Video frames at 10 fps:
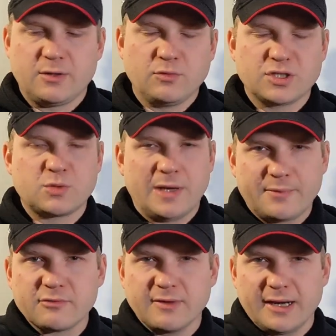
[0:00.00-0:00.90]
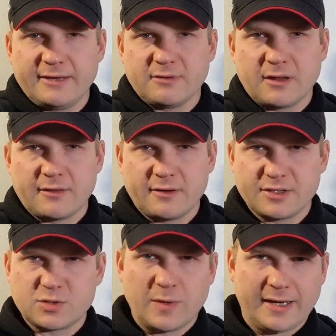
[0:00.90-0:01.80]
called a sweep, really, rather than a
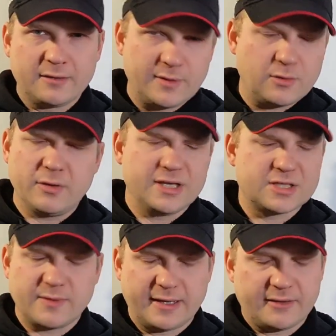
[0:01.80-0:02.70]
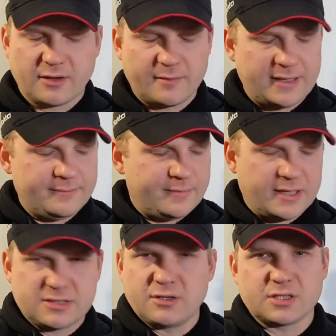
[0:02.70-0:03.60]
swing. We call it a swing in the hobby,
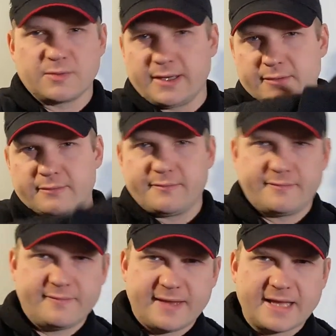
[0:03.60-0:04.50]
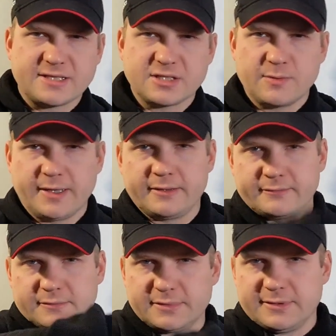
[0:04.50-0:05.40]
but it's not a swing. That's a swing.
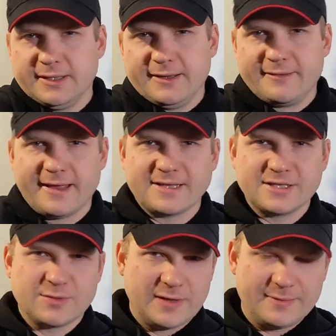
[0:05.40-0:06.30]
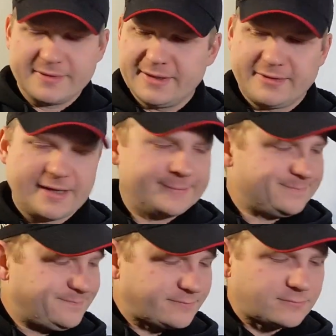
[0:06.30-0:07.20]
That's a sweep. Okay,
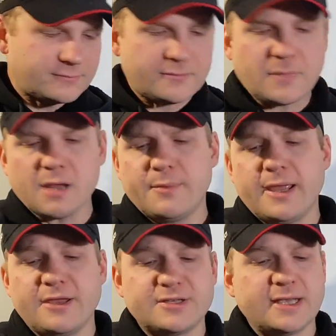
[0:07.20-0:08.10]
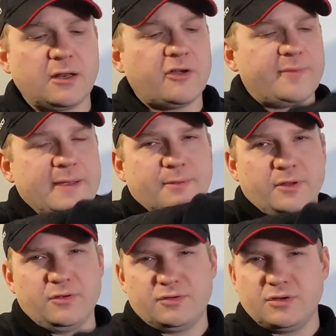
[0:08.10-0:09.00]
but yeah, you see a lot of people
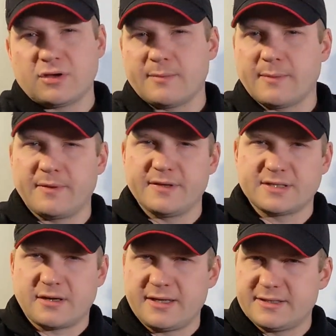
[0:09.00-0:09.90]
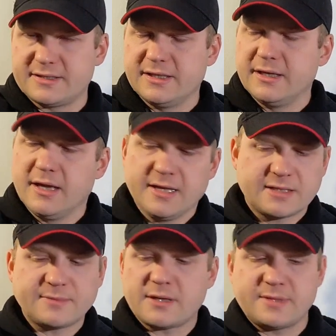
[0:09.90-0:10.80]
who do come up at the sides.
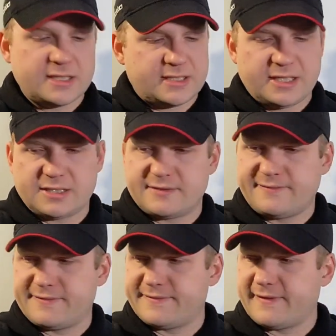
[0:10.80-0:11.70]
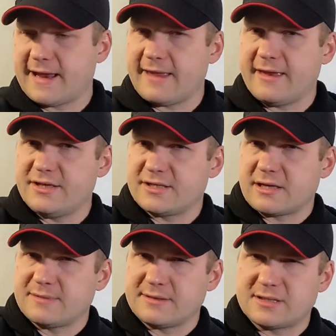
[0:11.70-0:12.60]
Sometimes it's flat and then it just
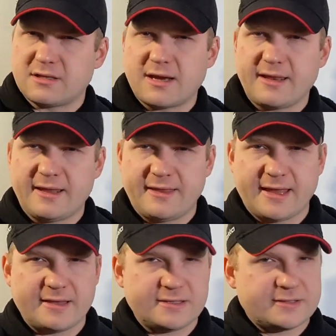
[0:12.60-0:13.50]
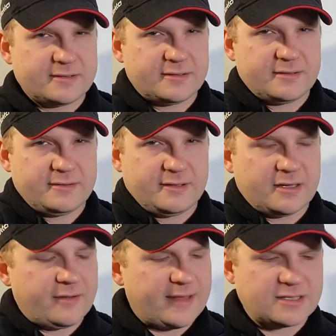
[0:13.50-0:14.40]
comes up slightly at the ends. You
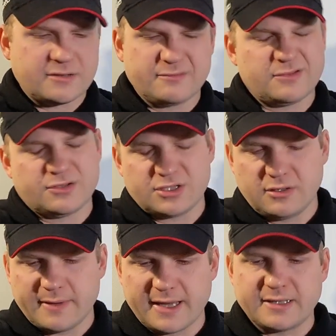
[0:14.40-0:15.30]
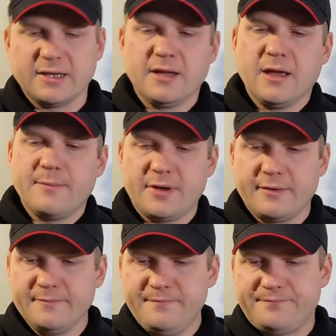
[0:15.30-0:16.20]
know, that's not too bad.
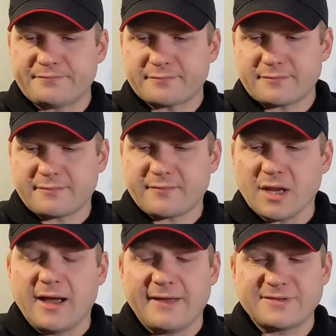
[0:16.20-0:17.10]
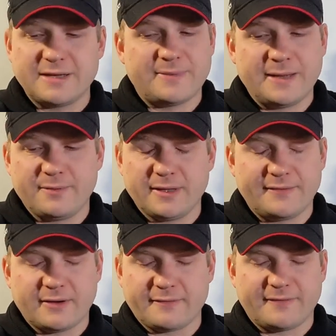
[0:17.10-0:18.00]
But I have seen people,
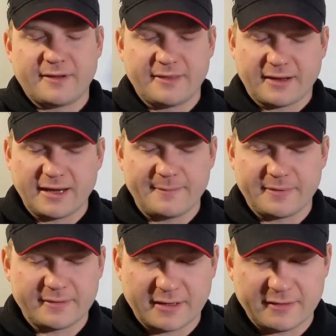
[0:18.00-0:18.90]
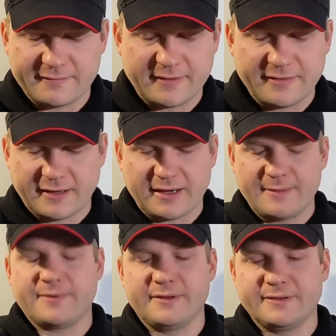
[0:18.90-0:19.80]
if I can find the clip, I'll find the
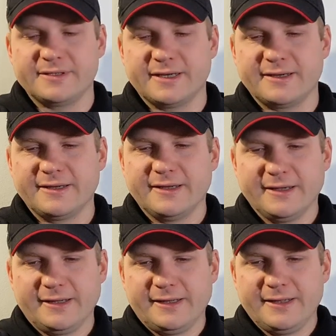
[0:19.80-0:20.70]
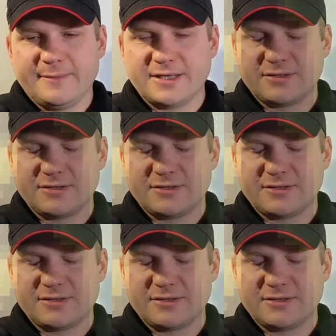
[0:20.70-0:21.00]
clip and make